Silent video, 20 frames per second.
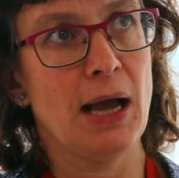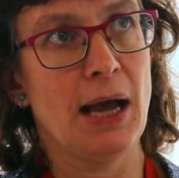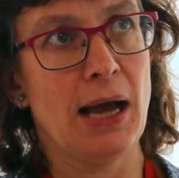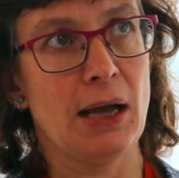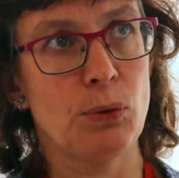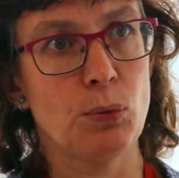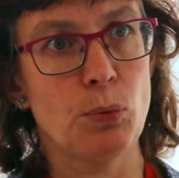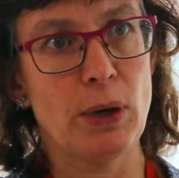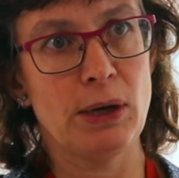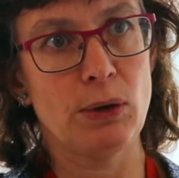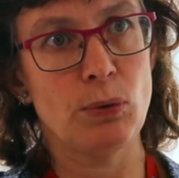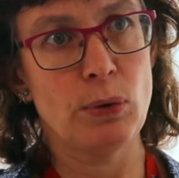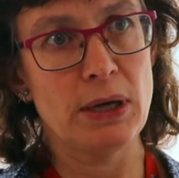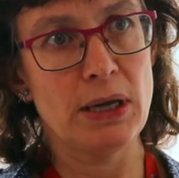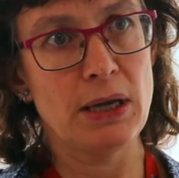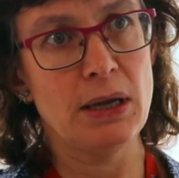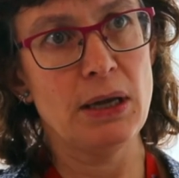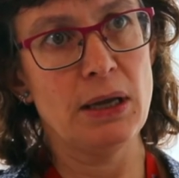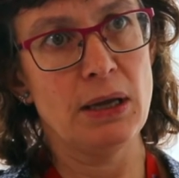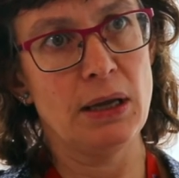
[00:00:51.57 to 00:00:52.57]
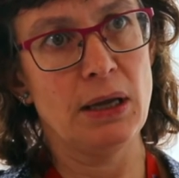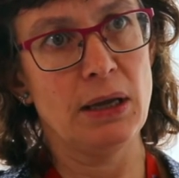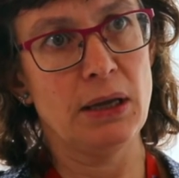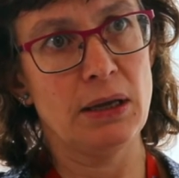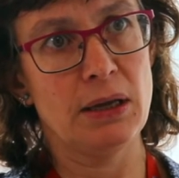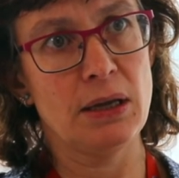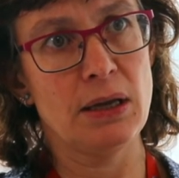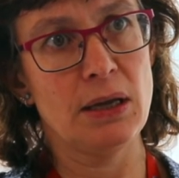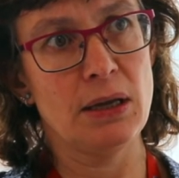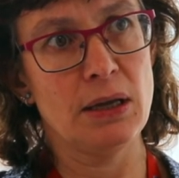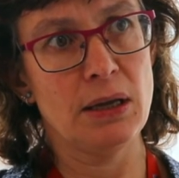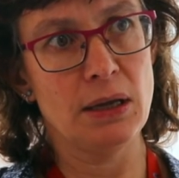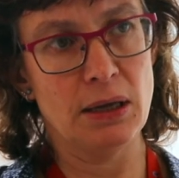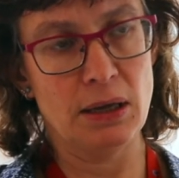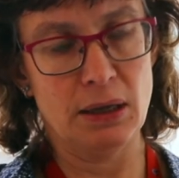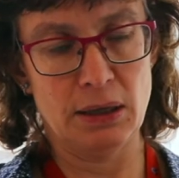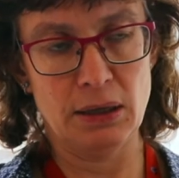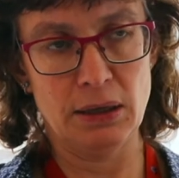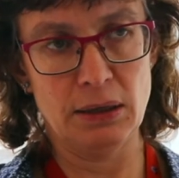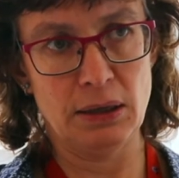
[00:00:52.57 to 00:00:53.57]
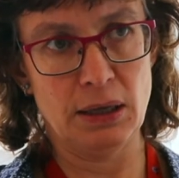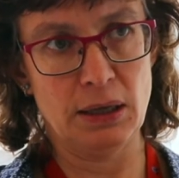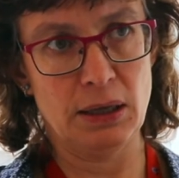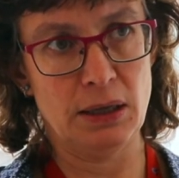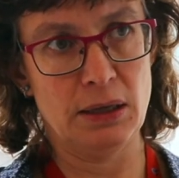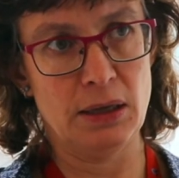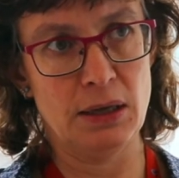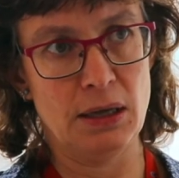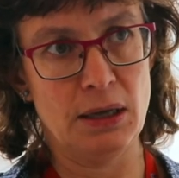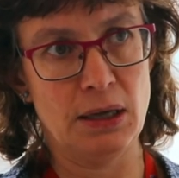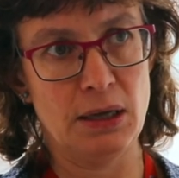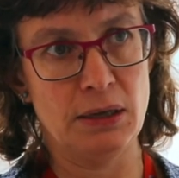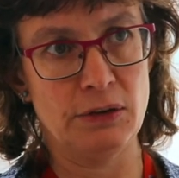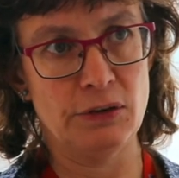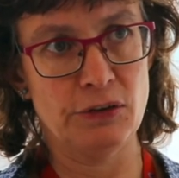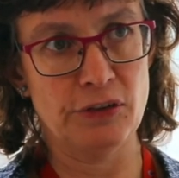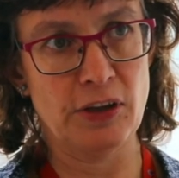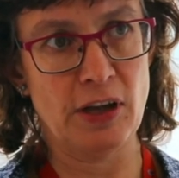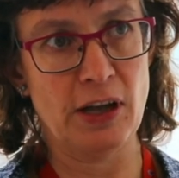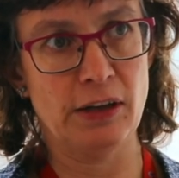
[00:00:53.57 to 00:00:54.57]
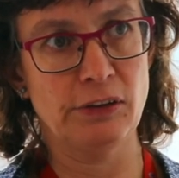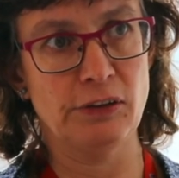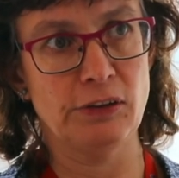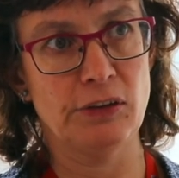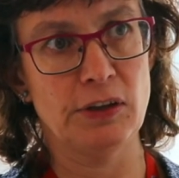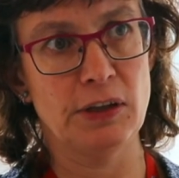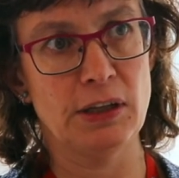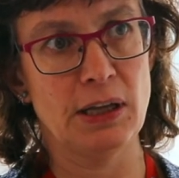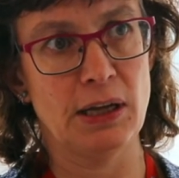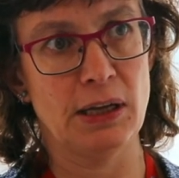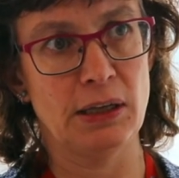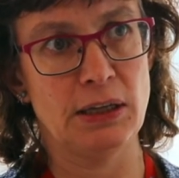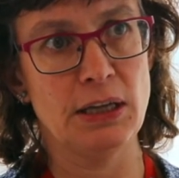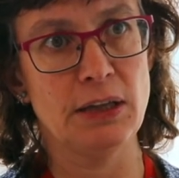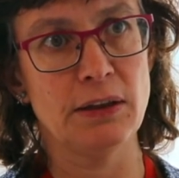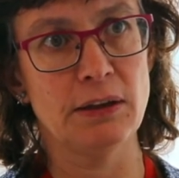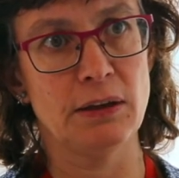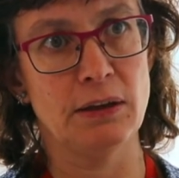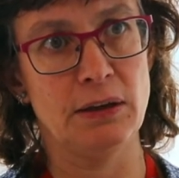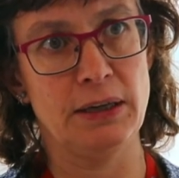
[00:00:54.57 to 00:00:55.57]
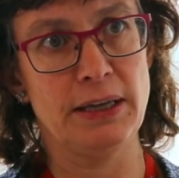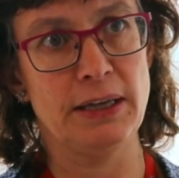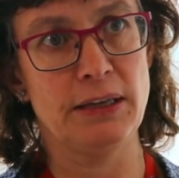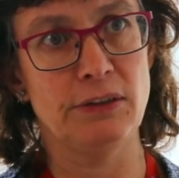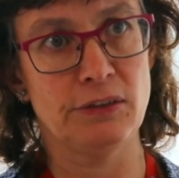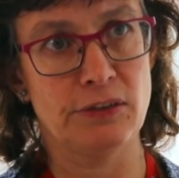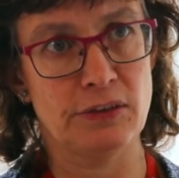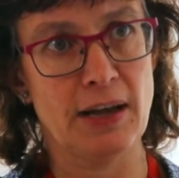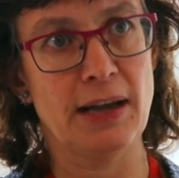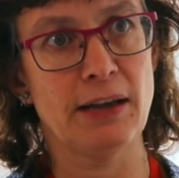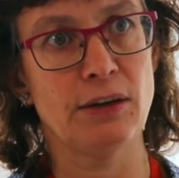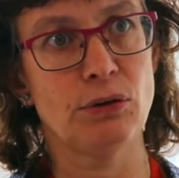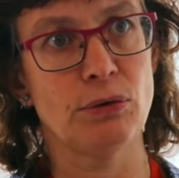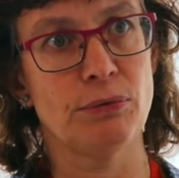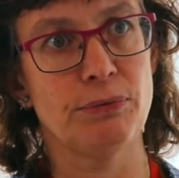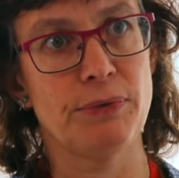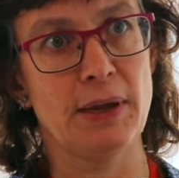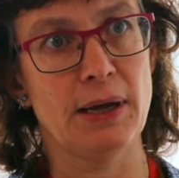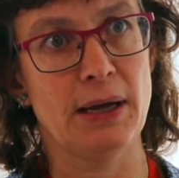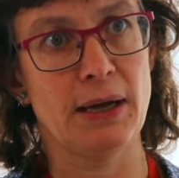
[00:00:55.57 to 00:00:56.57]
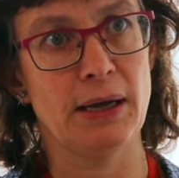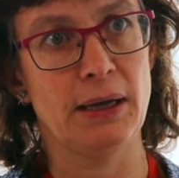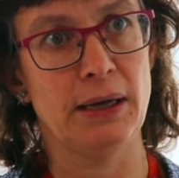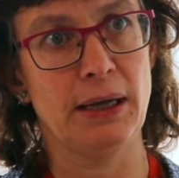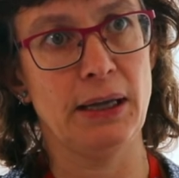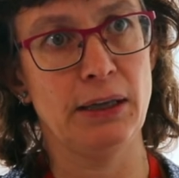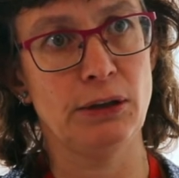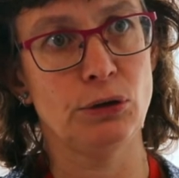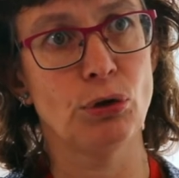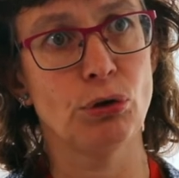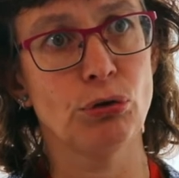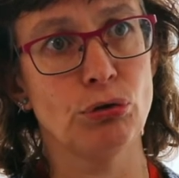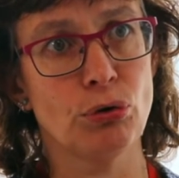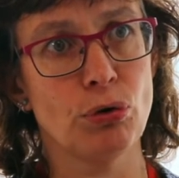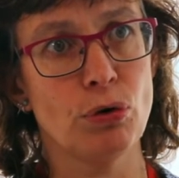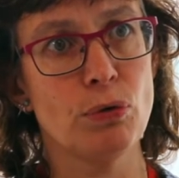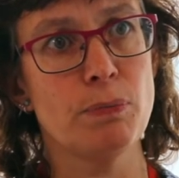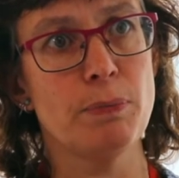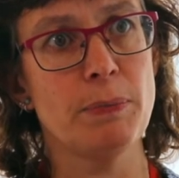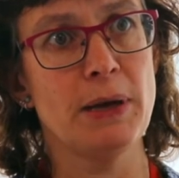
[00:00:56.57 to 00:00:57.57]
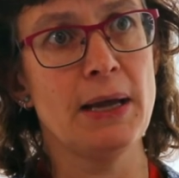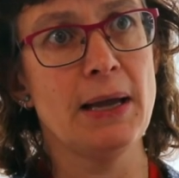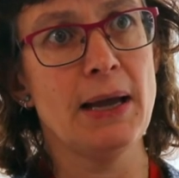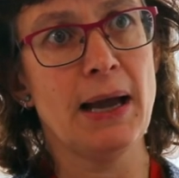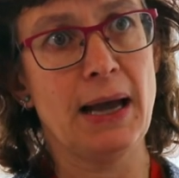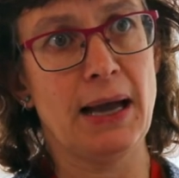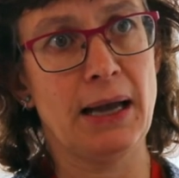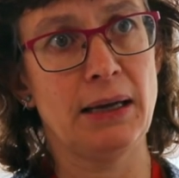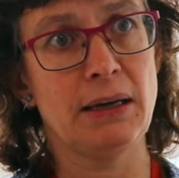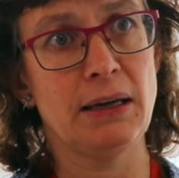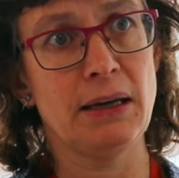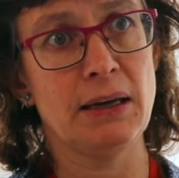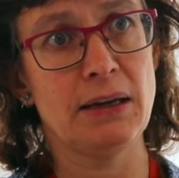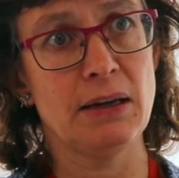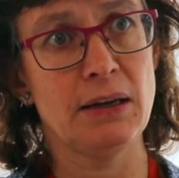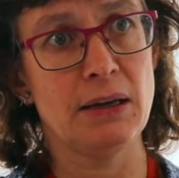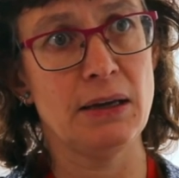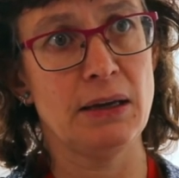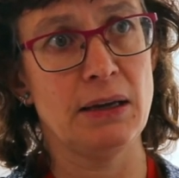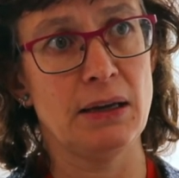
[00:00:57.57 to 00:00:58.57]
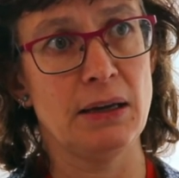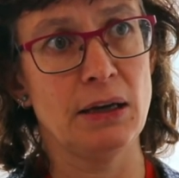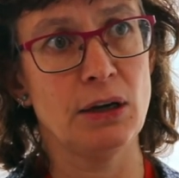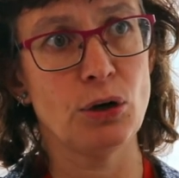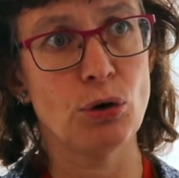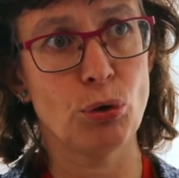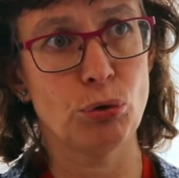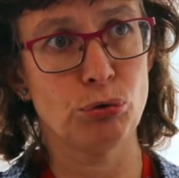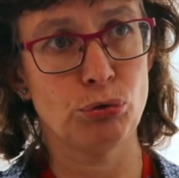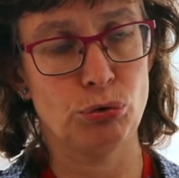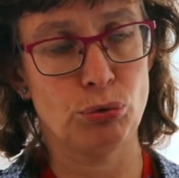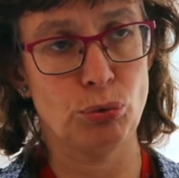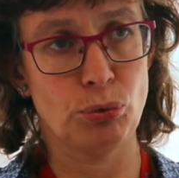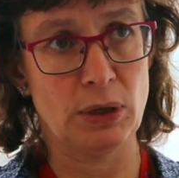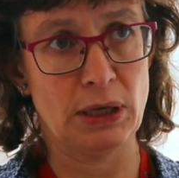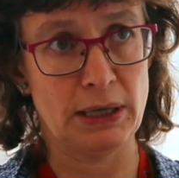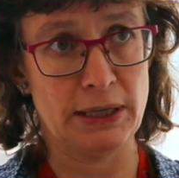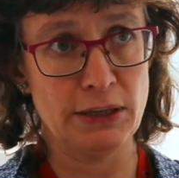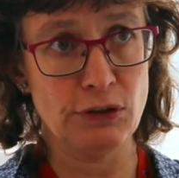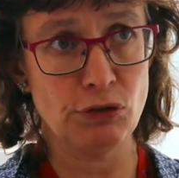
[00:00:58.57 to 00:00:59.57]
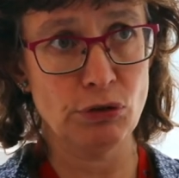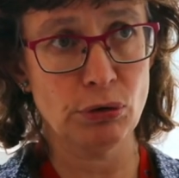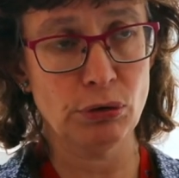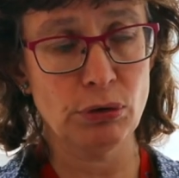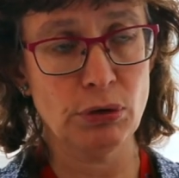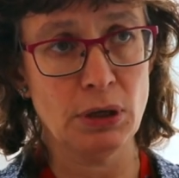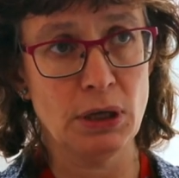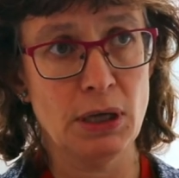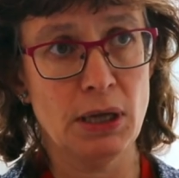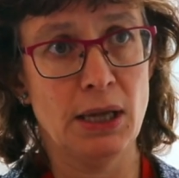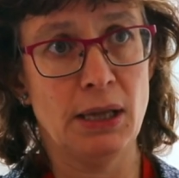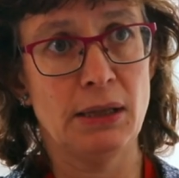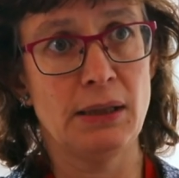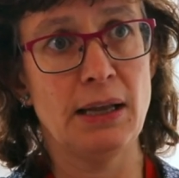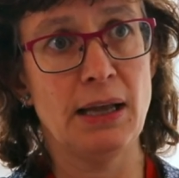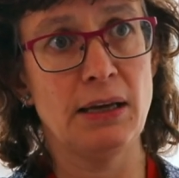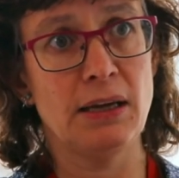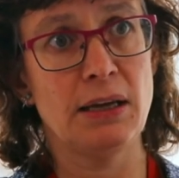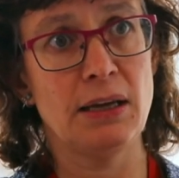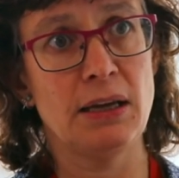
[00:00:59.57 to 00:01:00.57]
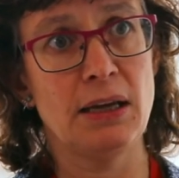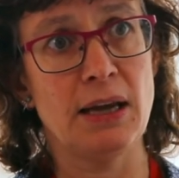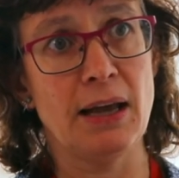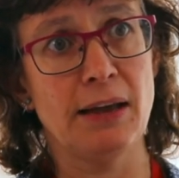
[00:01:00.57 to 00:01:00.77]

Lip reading: and when he inserts the needle inside of the endoscope and he goes to the lesion, then he